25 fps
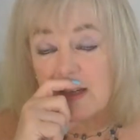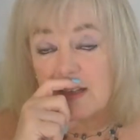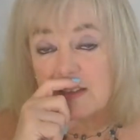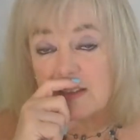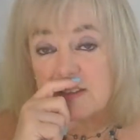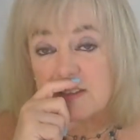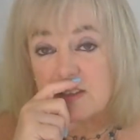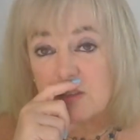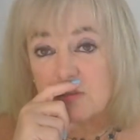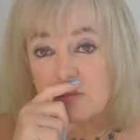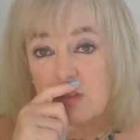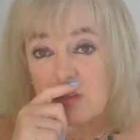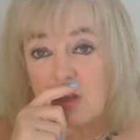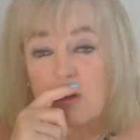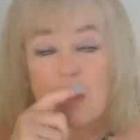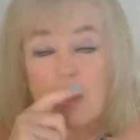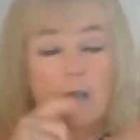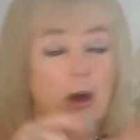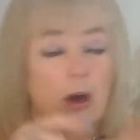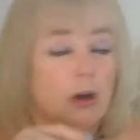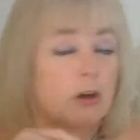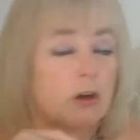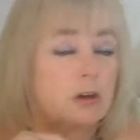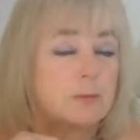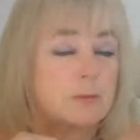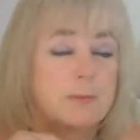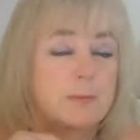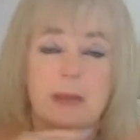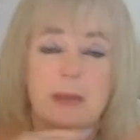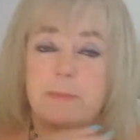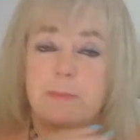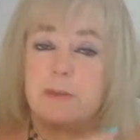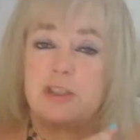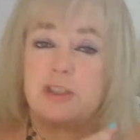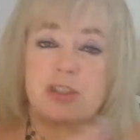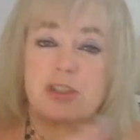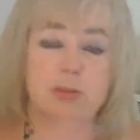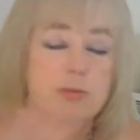I don't know. Or
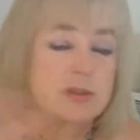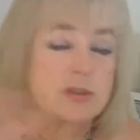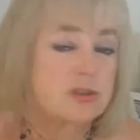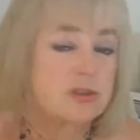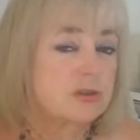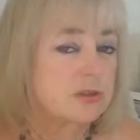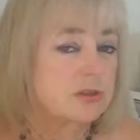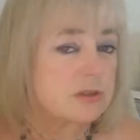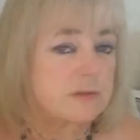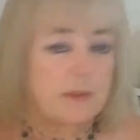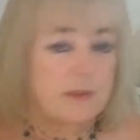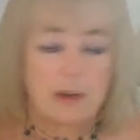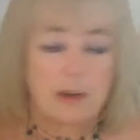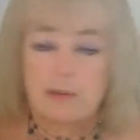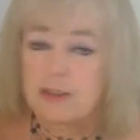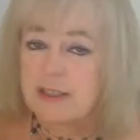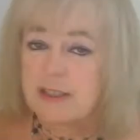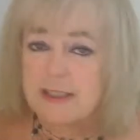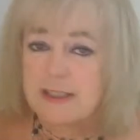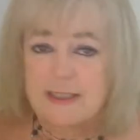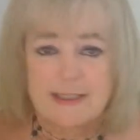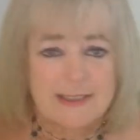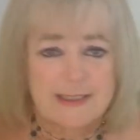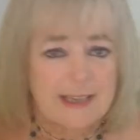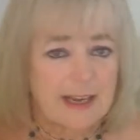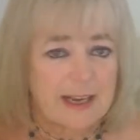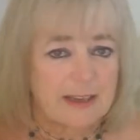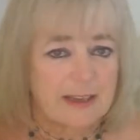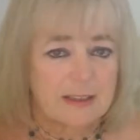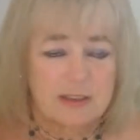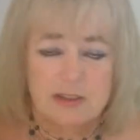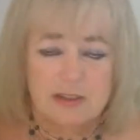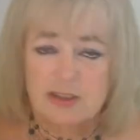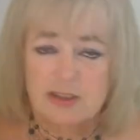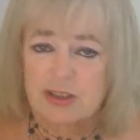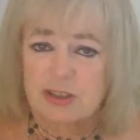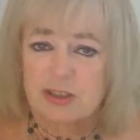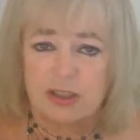maybe she was just very
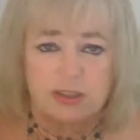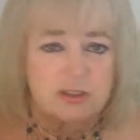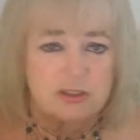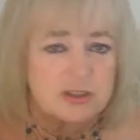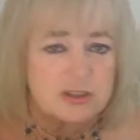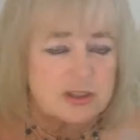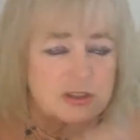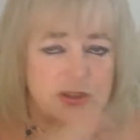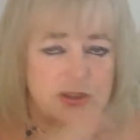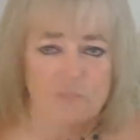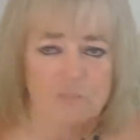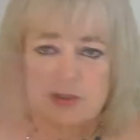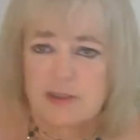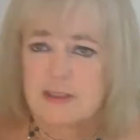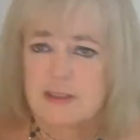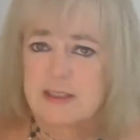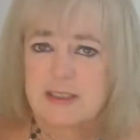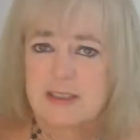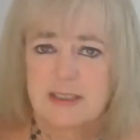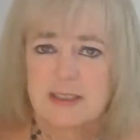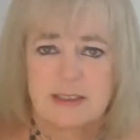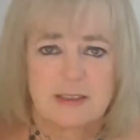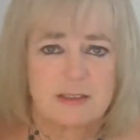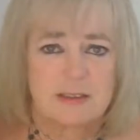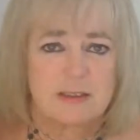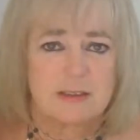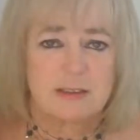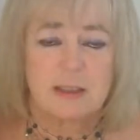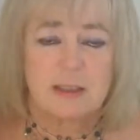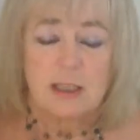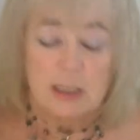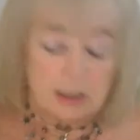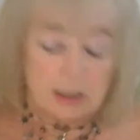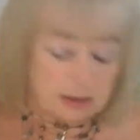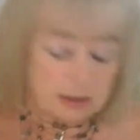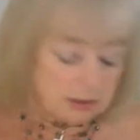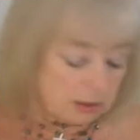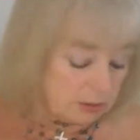detached and she just didn't.
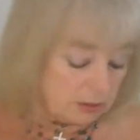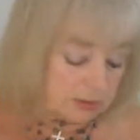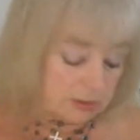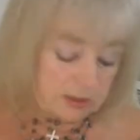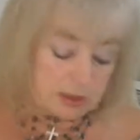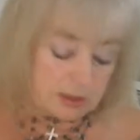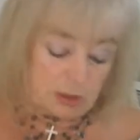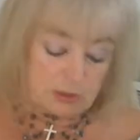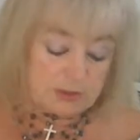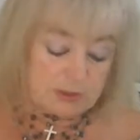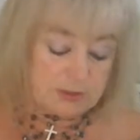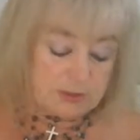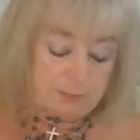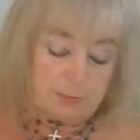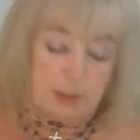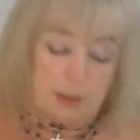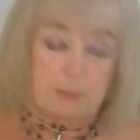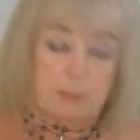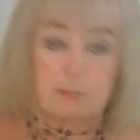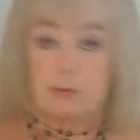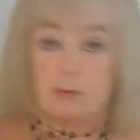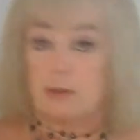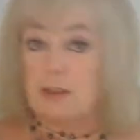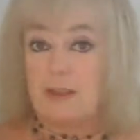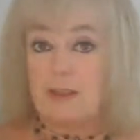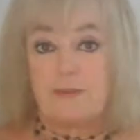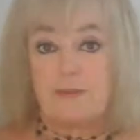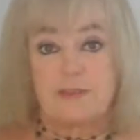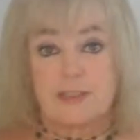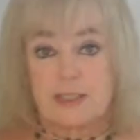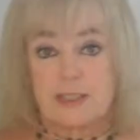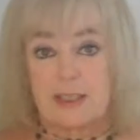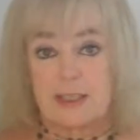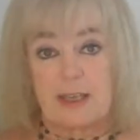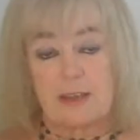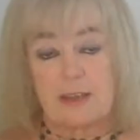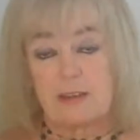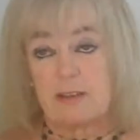There's lots of people live
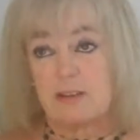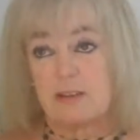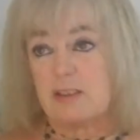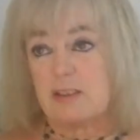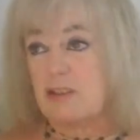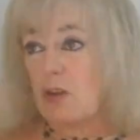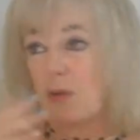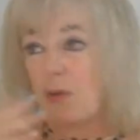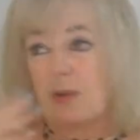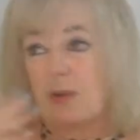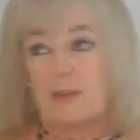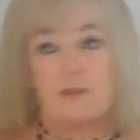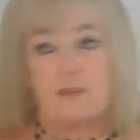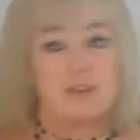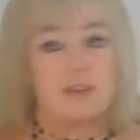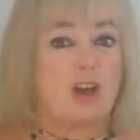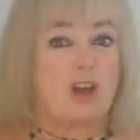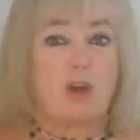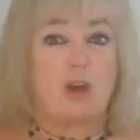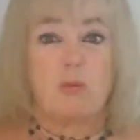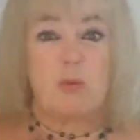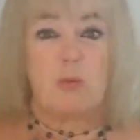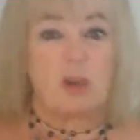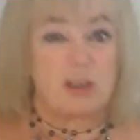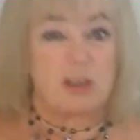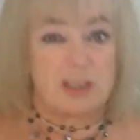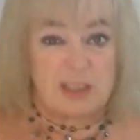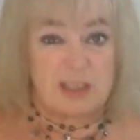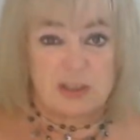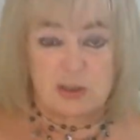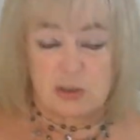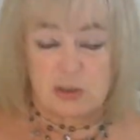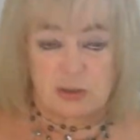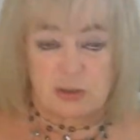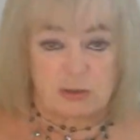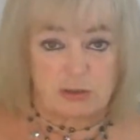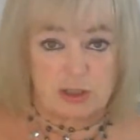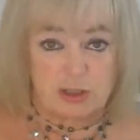together and don't even know what
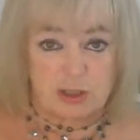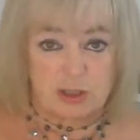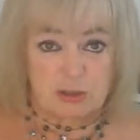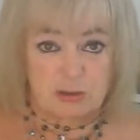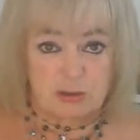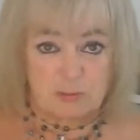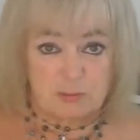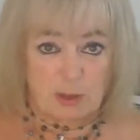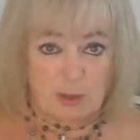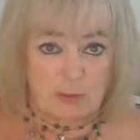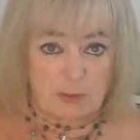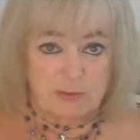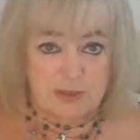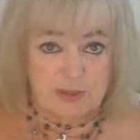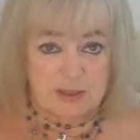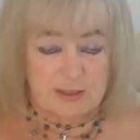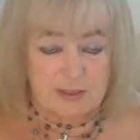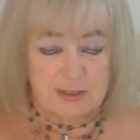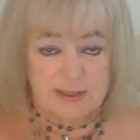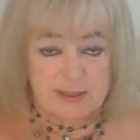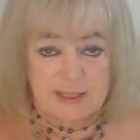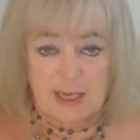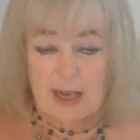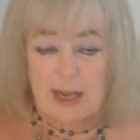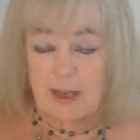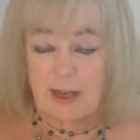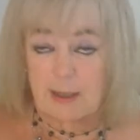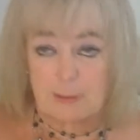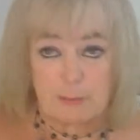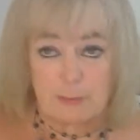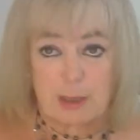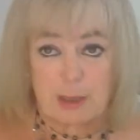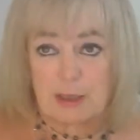each other are doing most of the time.